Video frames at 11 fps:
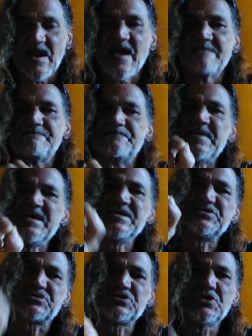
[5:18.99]
and
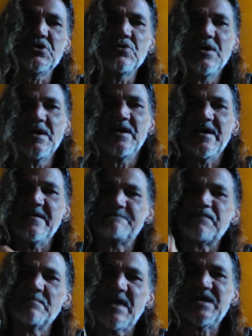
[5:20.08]
feeds you
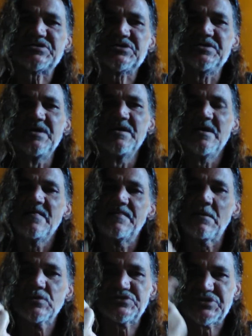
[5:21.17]
information
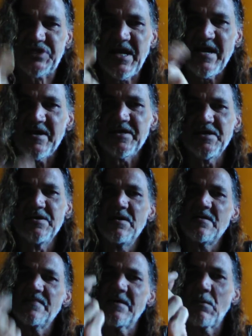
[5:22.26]
that will scare you,
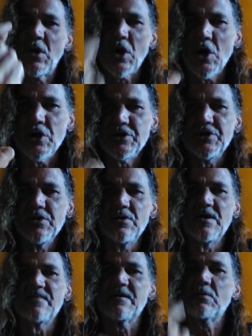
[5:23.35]
that will hurt
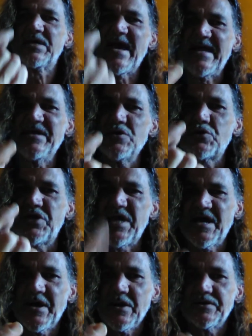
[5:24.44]
you, that will get you
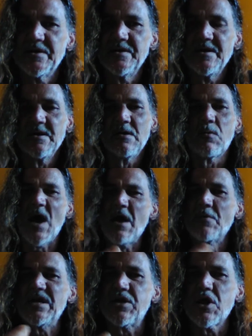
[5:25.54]
killed. Why
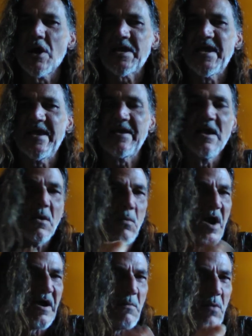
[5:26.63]

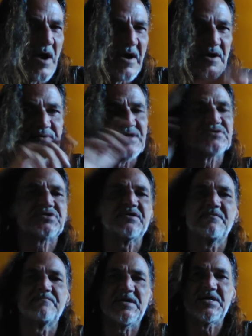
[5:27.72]
aren't these
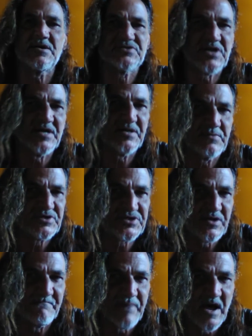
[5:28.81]
videos ended with
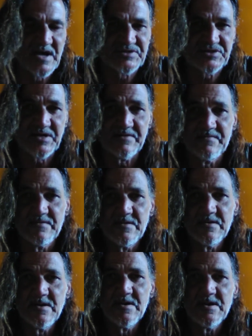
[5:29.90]
something positive?
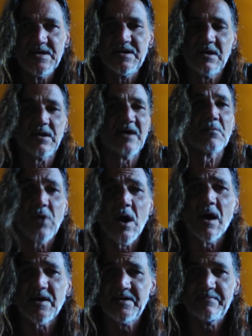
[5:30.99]
Like we're
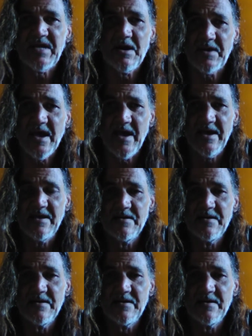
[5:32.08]
all going to be okay.